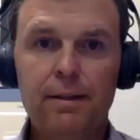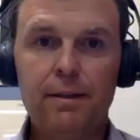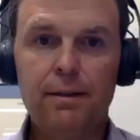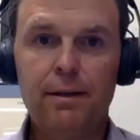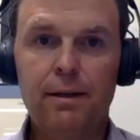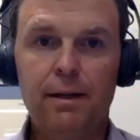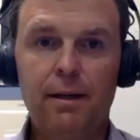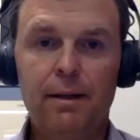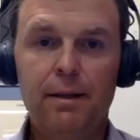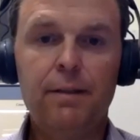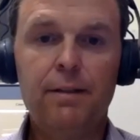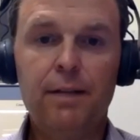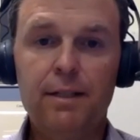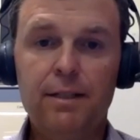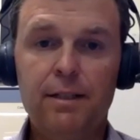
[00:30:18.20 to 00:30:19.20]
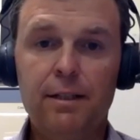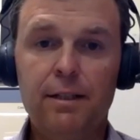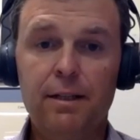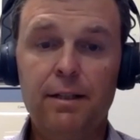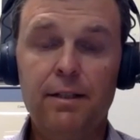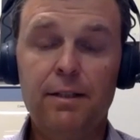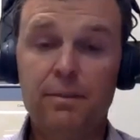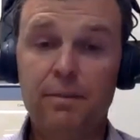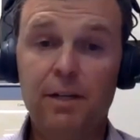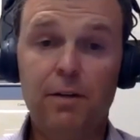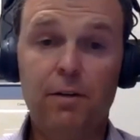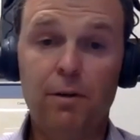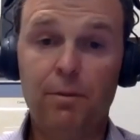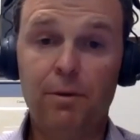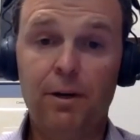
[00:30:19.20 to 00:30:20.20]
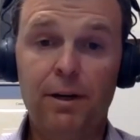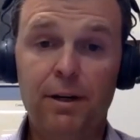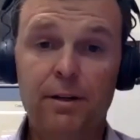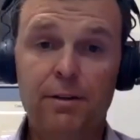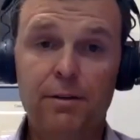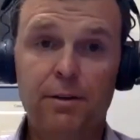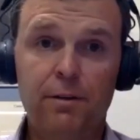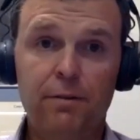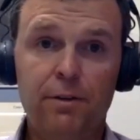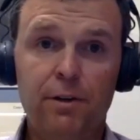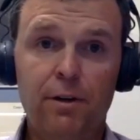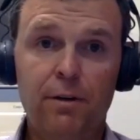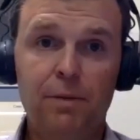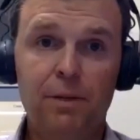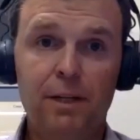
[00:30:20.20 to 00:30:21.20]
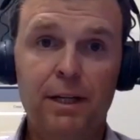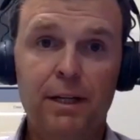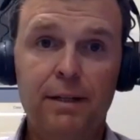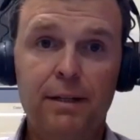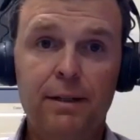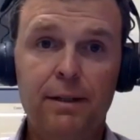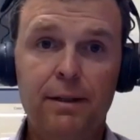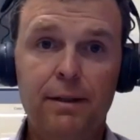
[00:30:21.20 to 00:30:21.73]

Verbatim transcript: that uh, I think testing needs to be incorporated into an overall plan.